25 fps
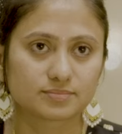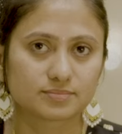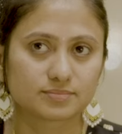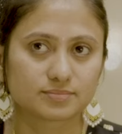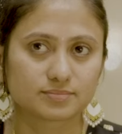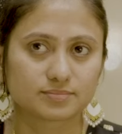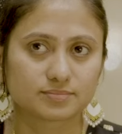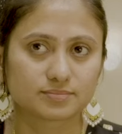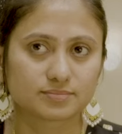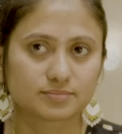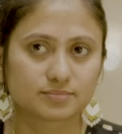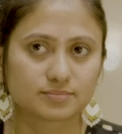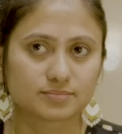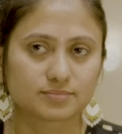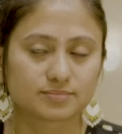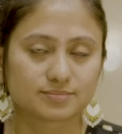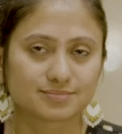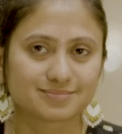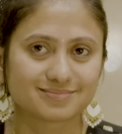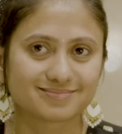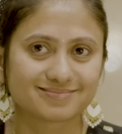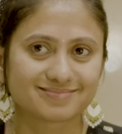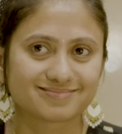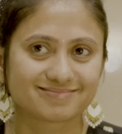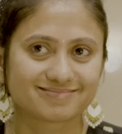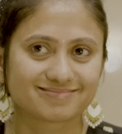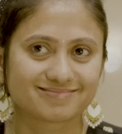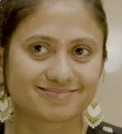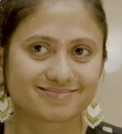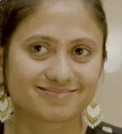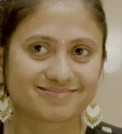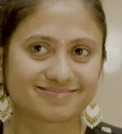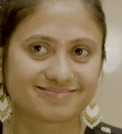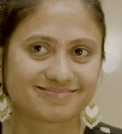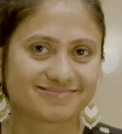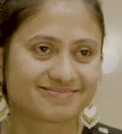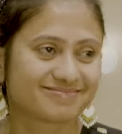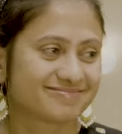
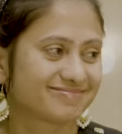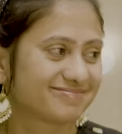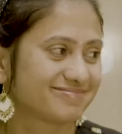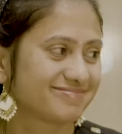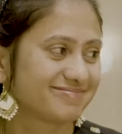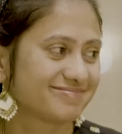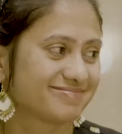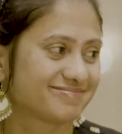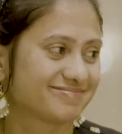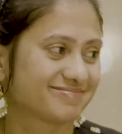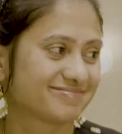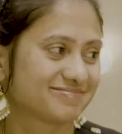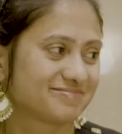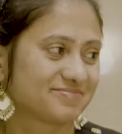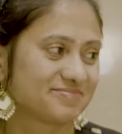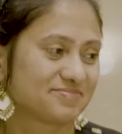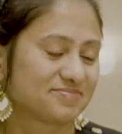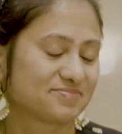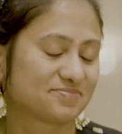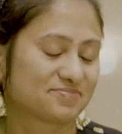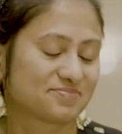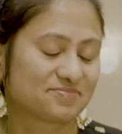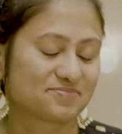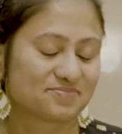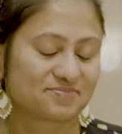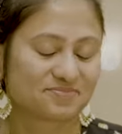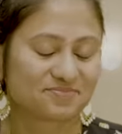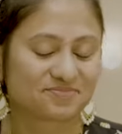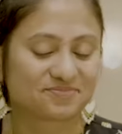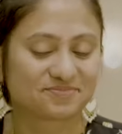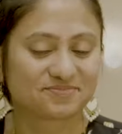(not speaking)